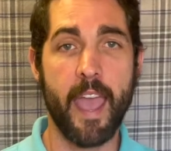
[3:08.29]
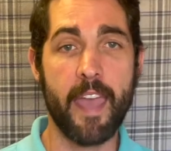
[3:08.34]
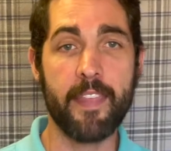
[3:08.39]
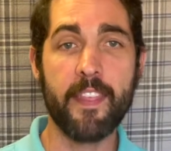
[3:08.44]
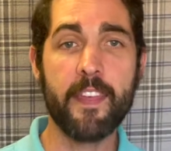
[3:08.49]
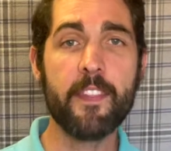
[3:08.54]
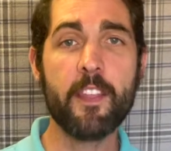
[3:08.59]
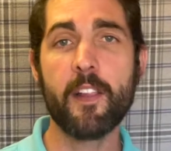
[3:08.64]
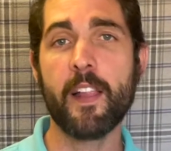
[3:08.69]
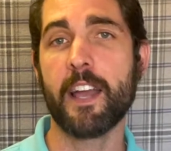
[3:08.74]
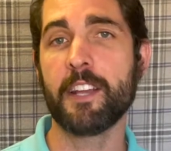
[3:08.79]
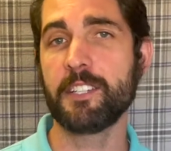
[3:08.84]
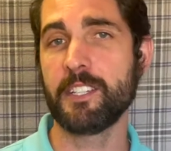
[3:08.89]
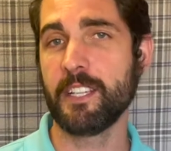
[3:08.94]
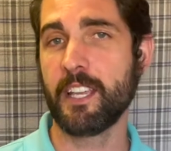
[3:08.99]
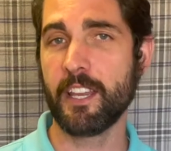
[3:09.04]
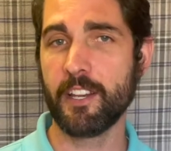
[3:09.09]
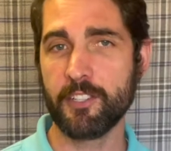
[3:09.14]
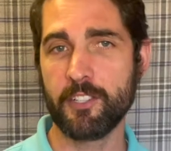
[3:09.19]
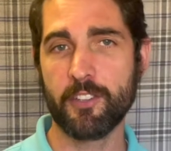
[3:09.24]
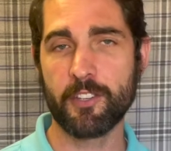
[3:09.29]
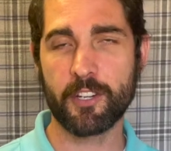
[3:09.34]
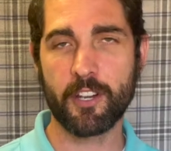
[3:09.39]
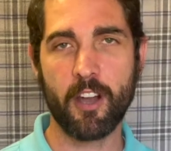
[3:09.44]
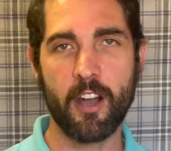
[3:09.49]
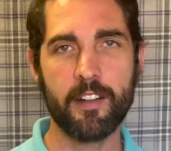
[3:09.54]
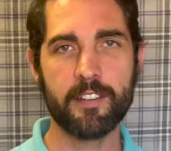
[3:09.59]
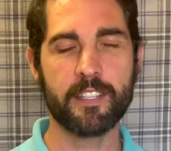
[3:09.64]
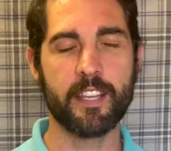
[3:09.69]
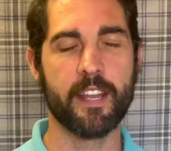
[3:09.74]
And then they'll actually get into their
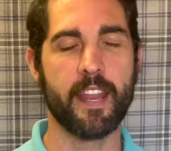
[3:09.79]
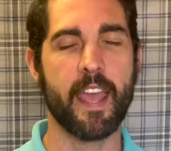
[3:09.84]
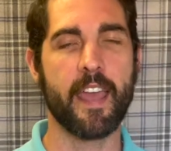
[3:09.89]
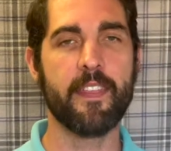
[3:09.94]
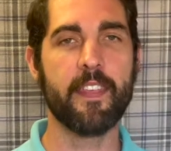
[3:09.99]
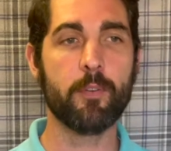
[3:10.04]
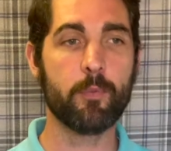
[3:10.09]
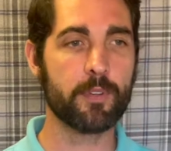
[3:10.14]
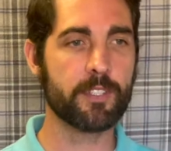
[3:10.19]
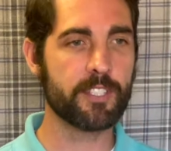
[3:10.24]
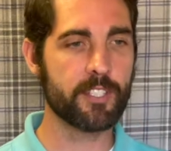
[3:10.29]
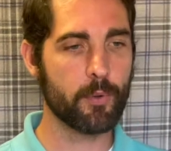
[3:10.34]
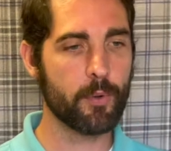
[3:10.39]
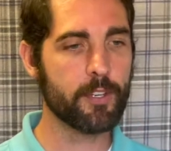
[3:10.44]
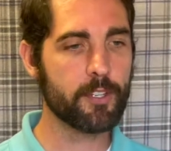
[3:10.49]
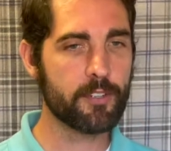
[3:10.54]
content. And then what's so